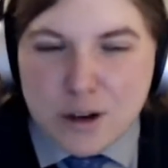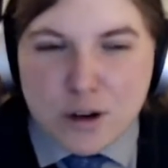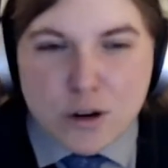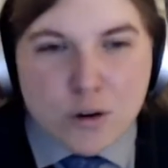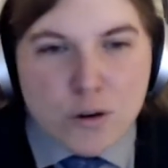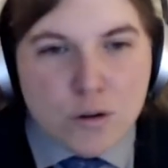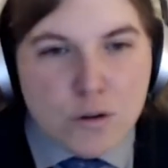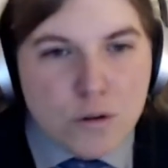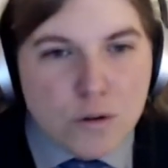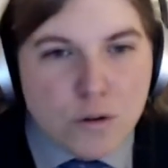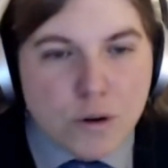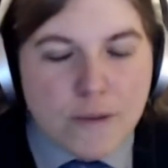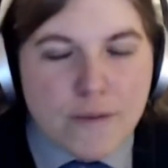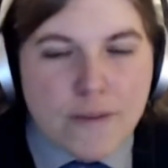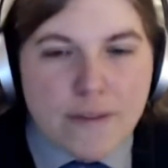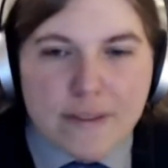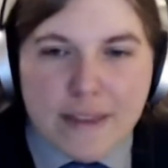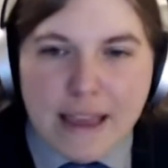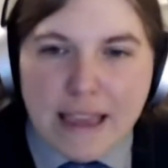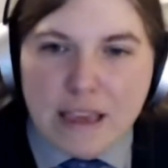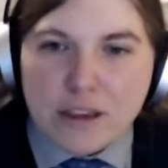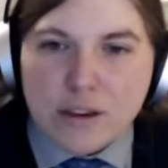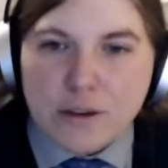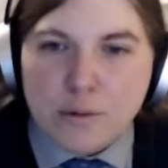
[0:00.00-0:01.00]
Oh,
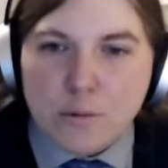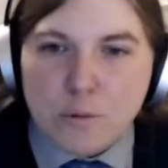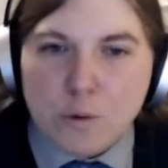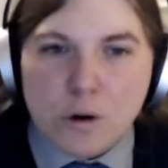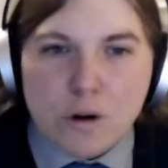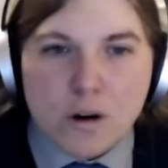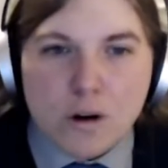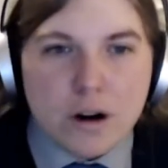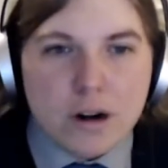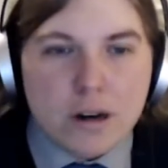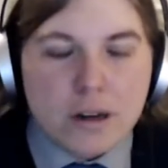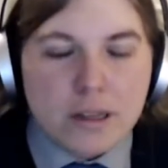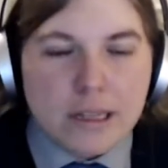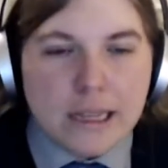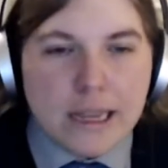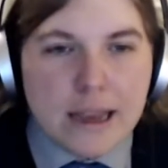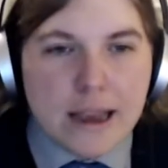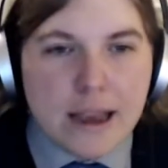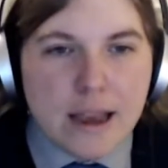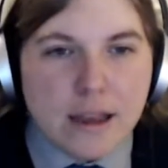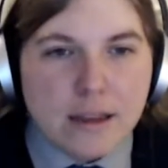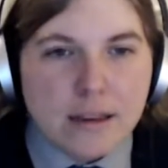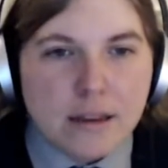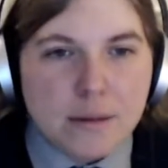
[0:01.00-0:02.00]
thank you, Ward.
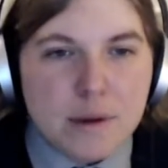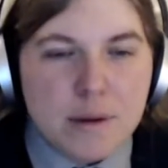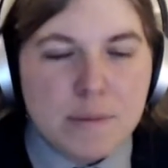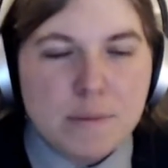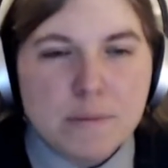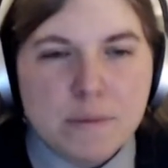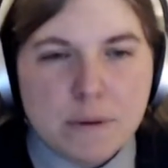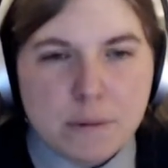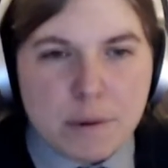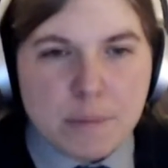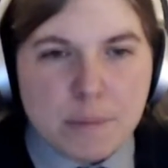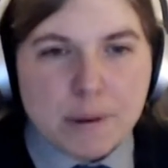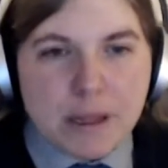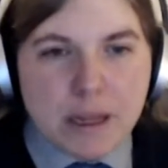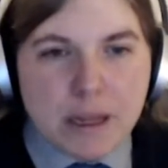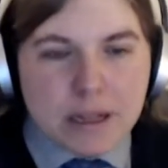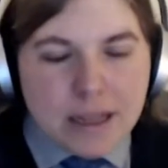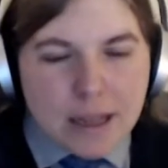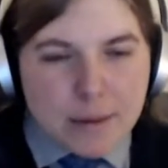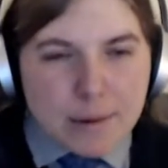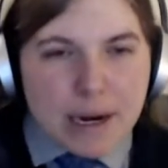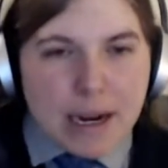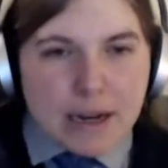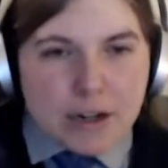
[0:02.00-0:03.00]
Yeah, let me play a
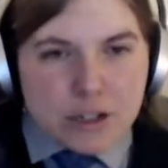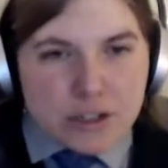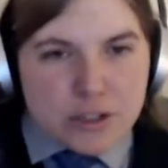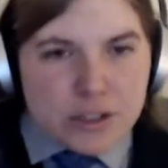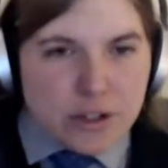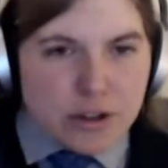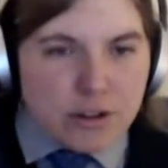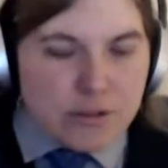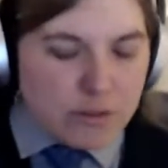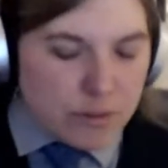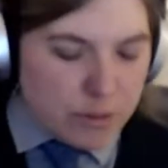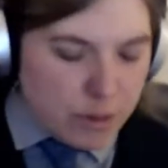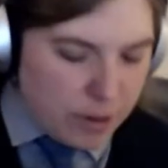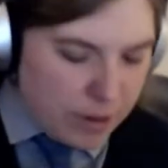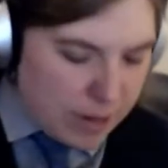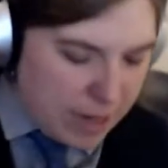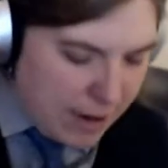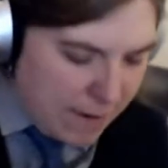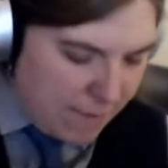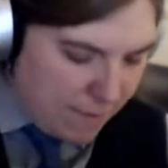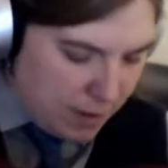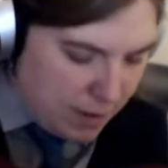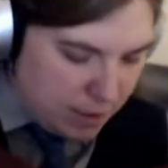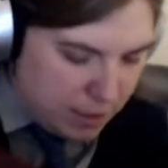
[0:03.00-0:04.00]
climate action song for you.
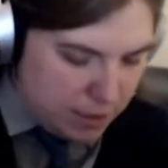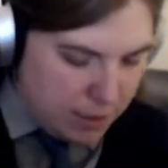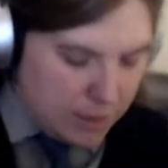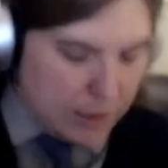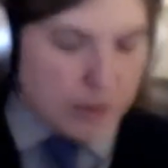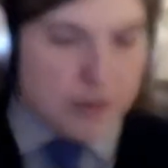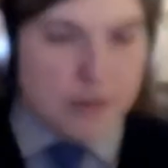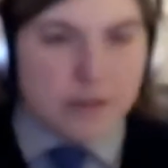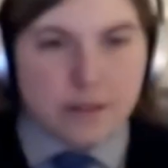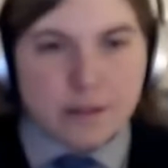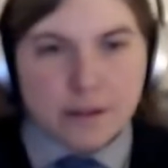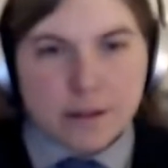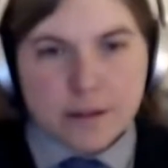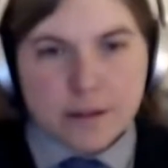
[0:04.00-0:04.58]
I haven't done